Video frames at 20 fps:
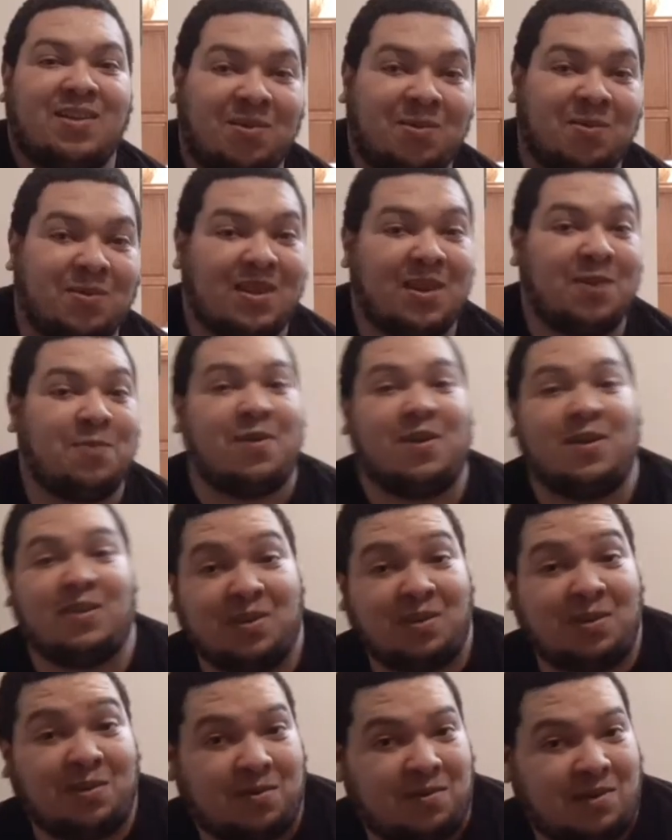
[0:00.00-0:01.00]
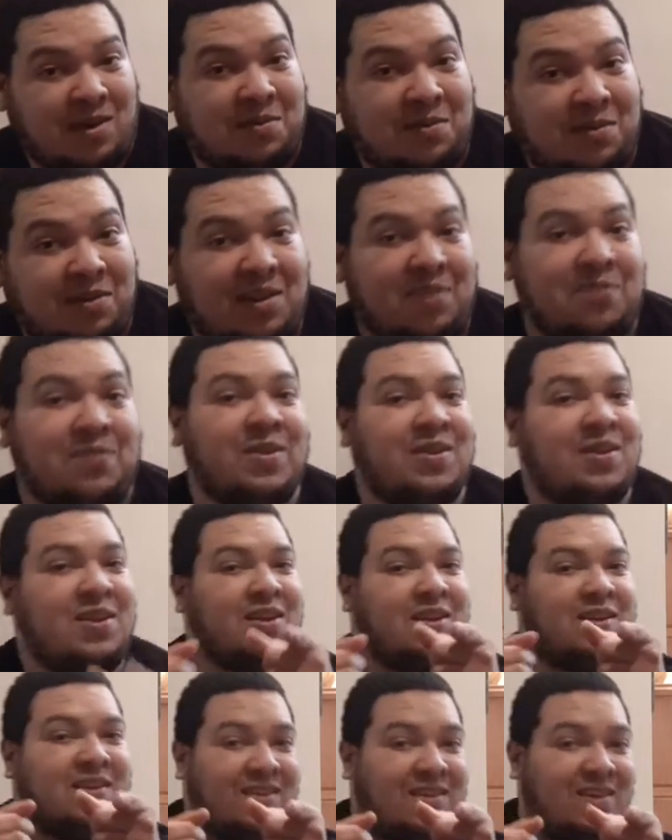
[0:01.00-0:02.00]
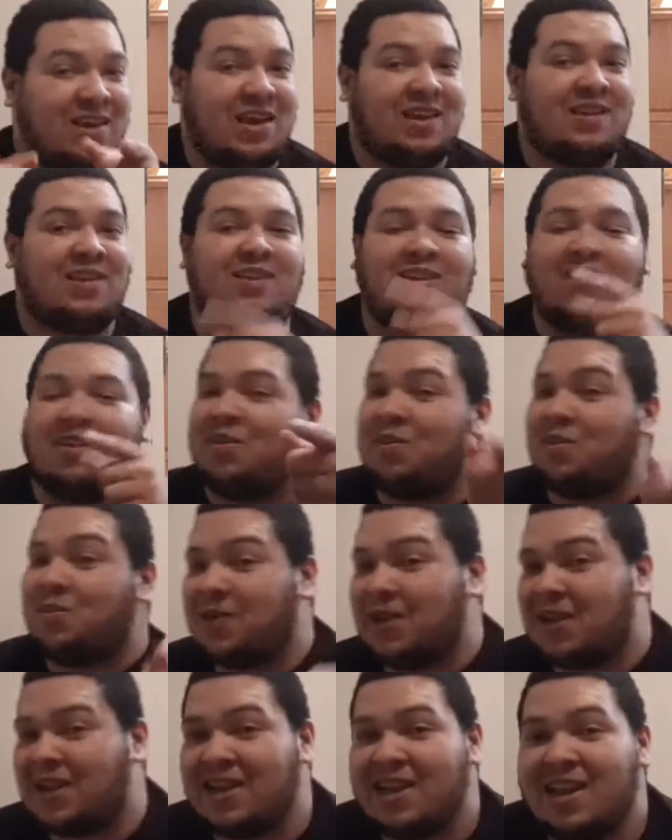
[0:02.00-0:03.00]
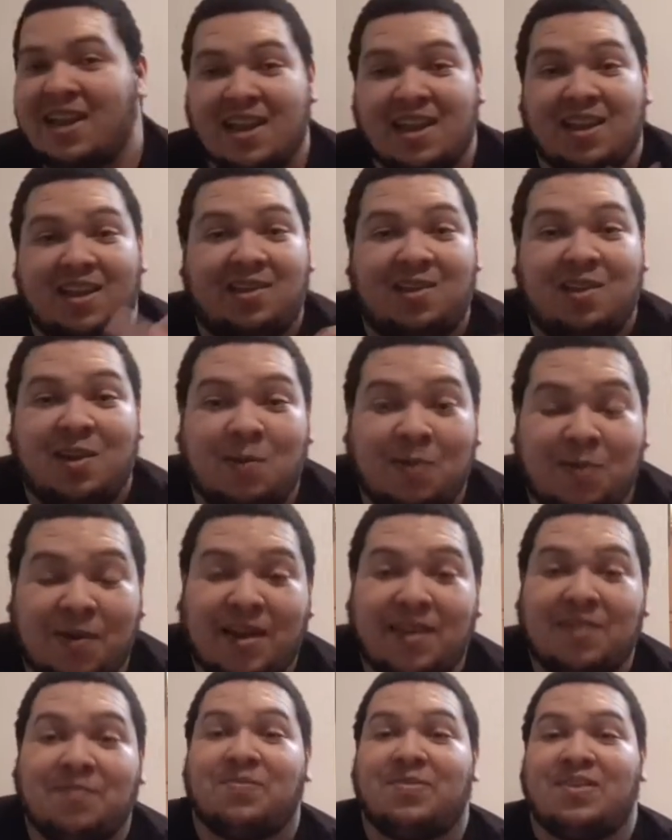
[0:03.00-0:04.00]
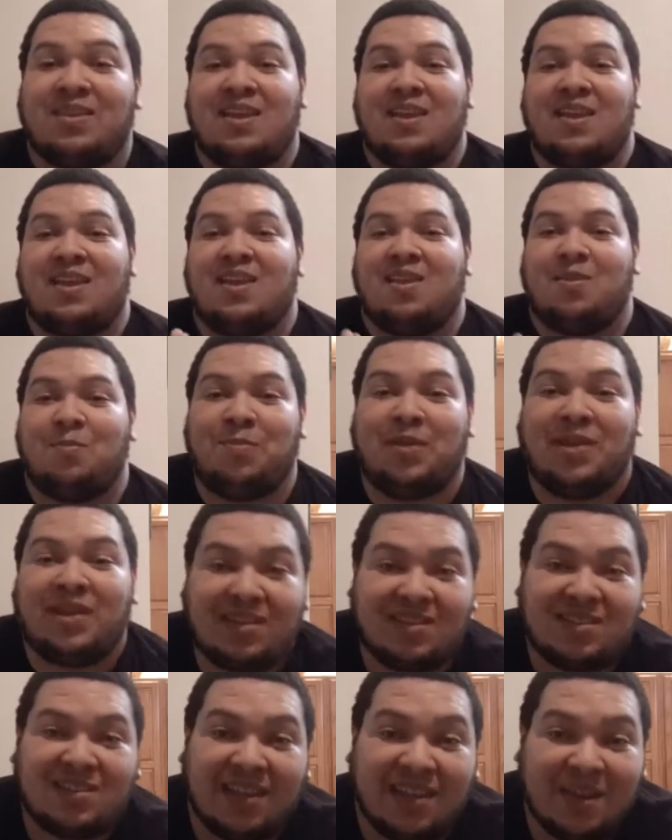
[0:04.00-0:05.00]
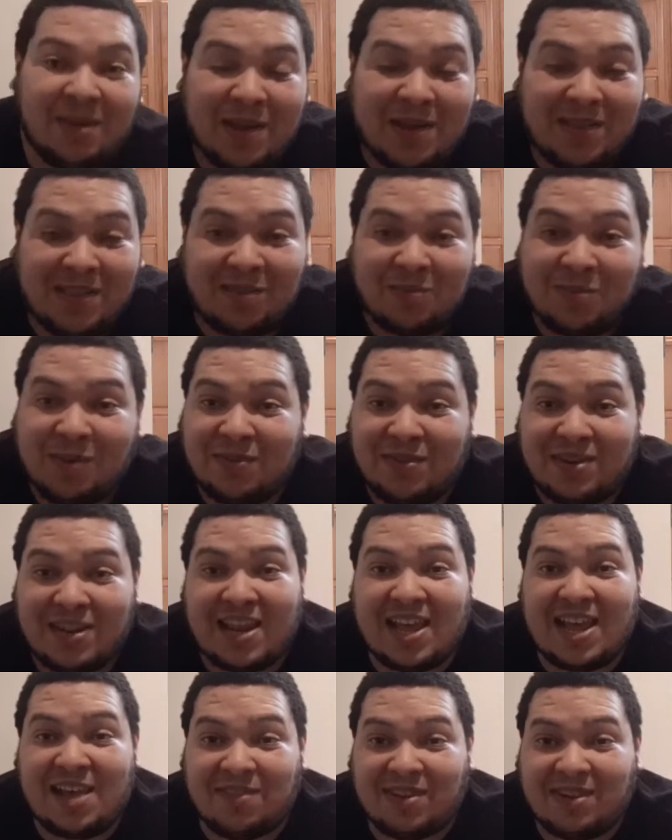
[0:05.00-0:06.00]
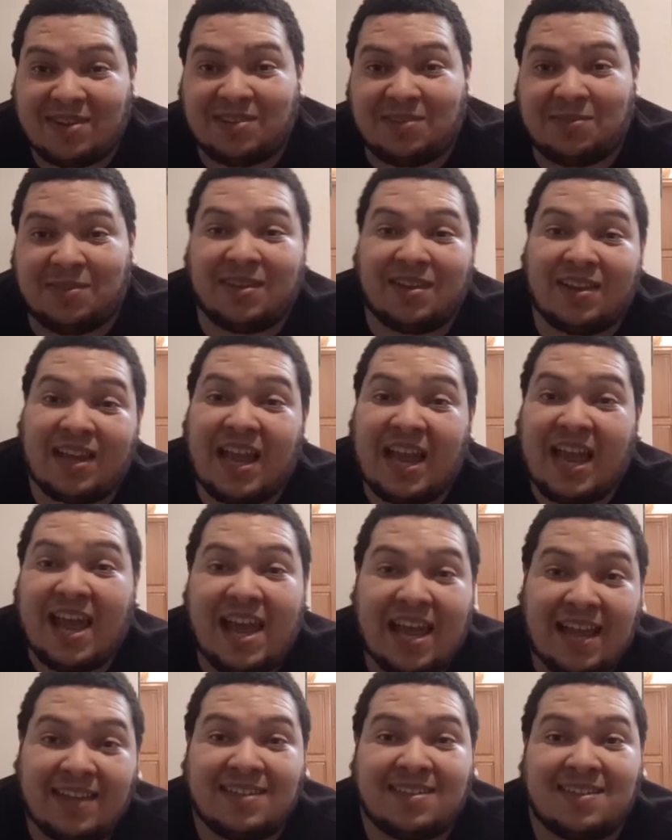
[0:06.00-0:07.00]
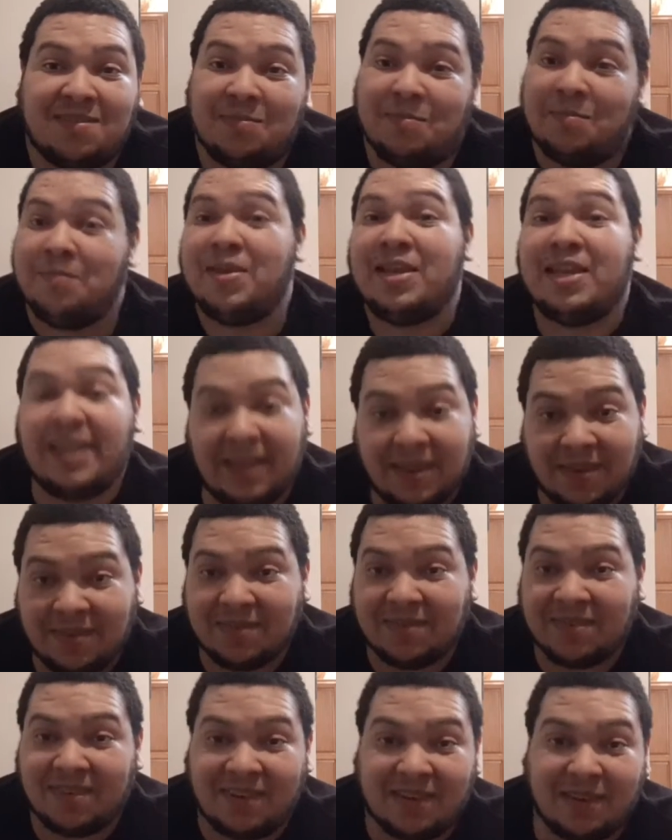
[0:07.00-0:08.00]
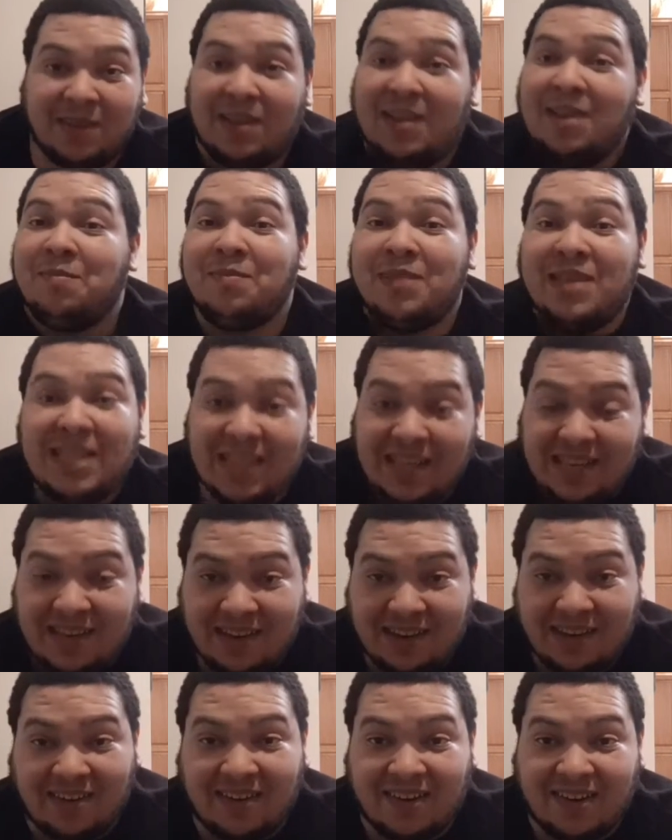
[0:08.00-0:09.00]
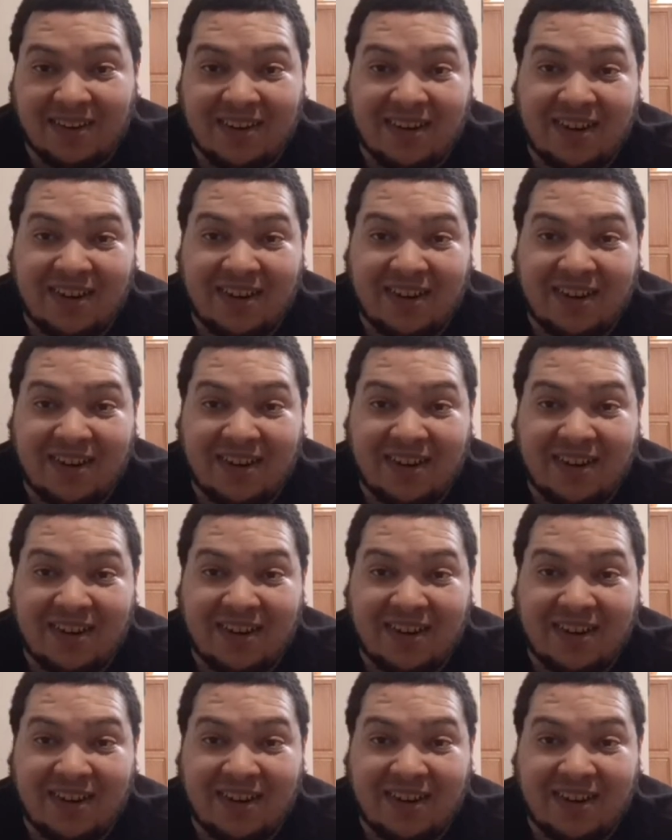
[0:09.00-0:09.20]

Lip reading: do what they wanted to do when they were living. Good idea. Great. You know what? Biggest thing about this movie that I have an issue with, cast me. Get me in here.